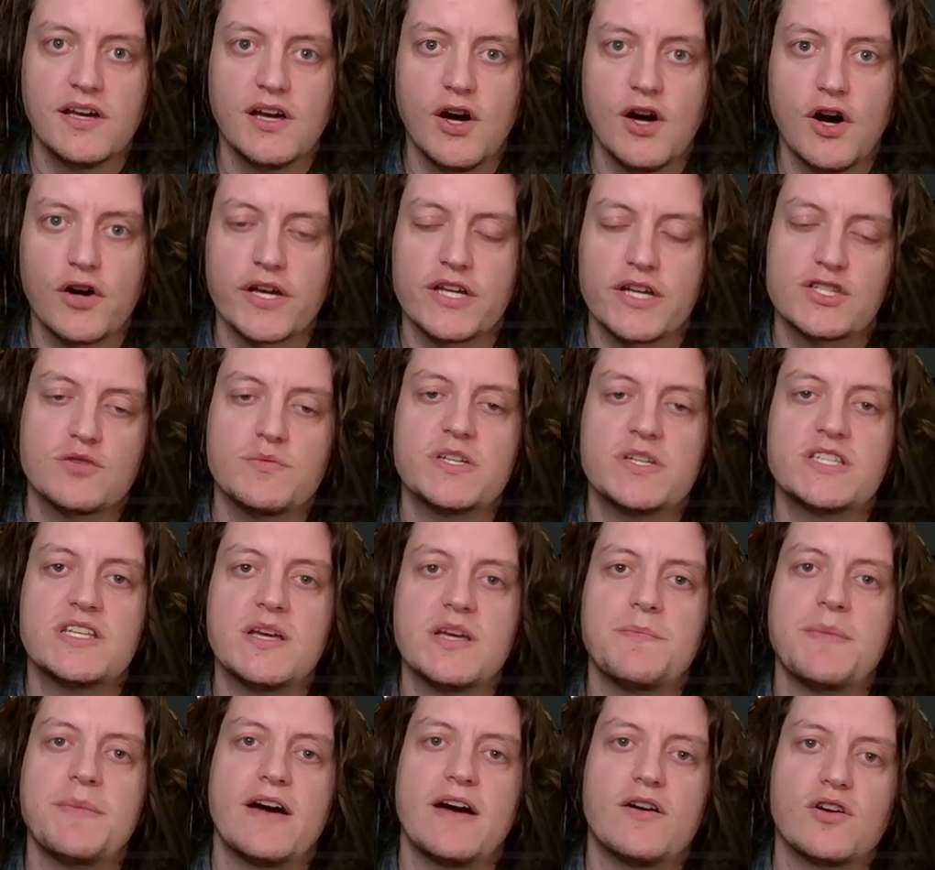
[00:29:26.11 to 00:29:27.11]
Okay, so we see a
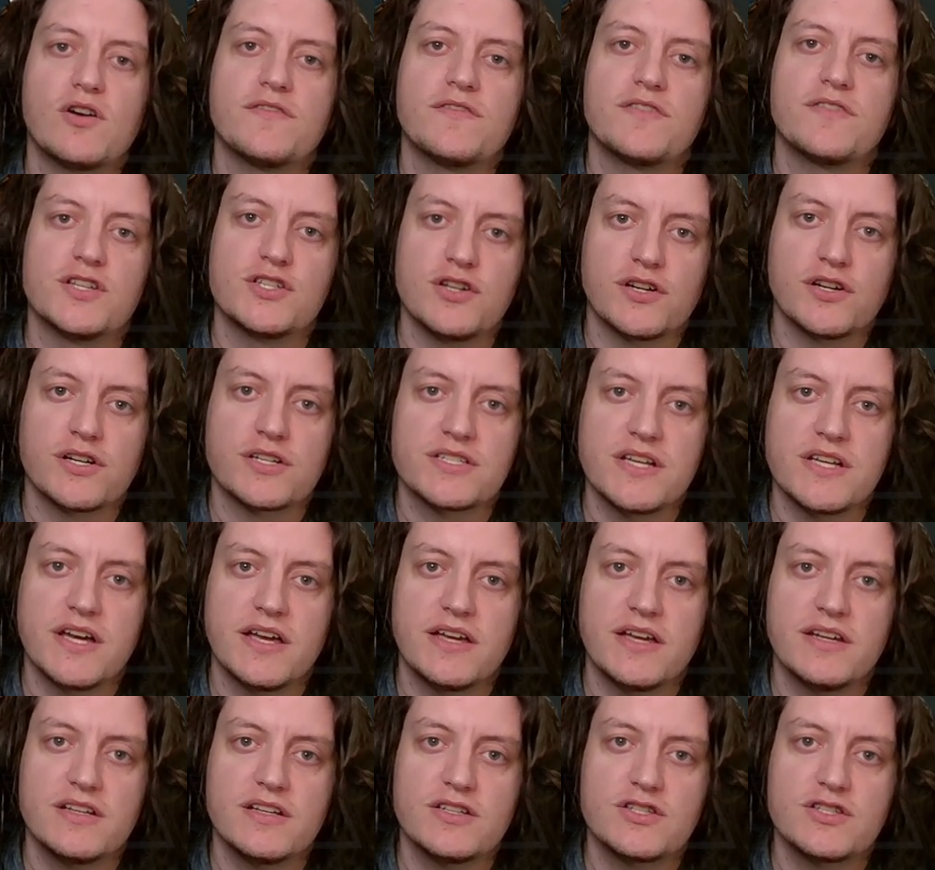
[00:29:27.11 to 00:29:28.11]
power of the dark
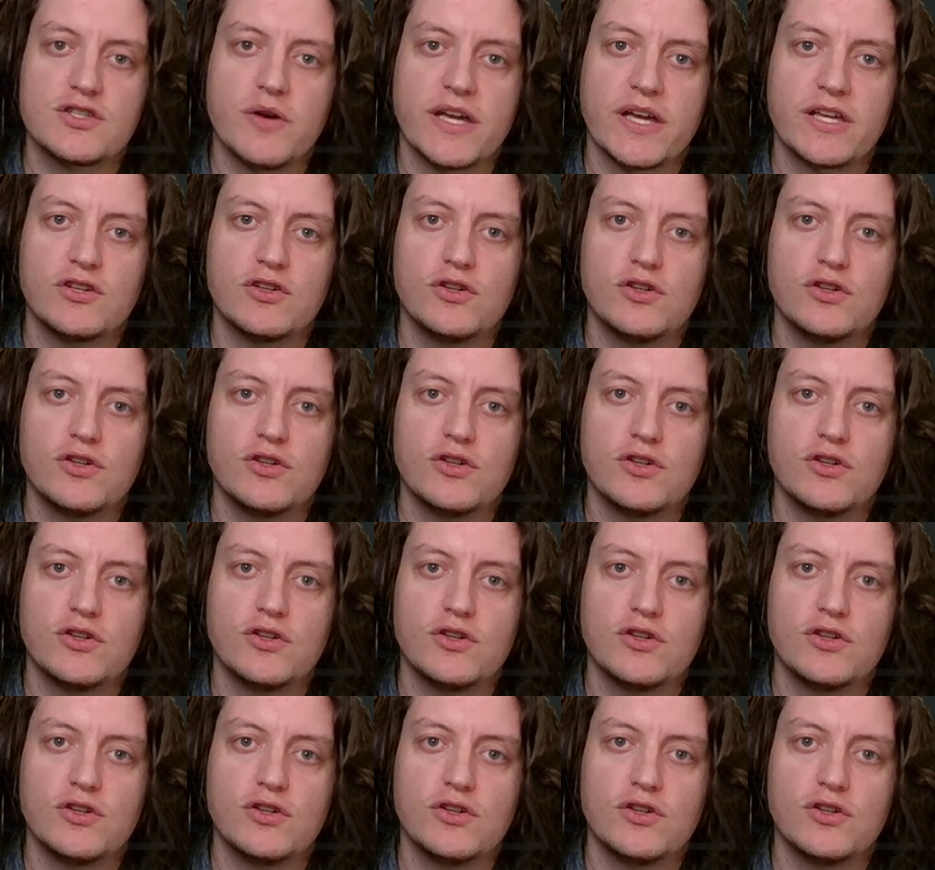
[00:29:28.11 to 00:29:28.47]
side. So I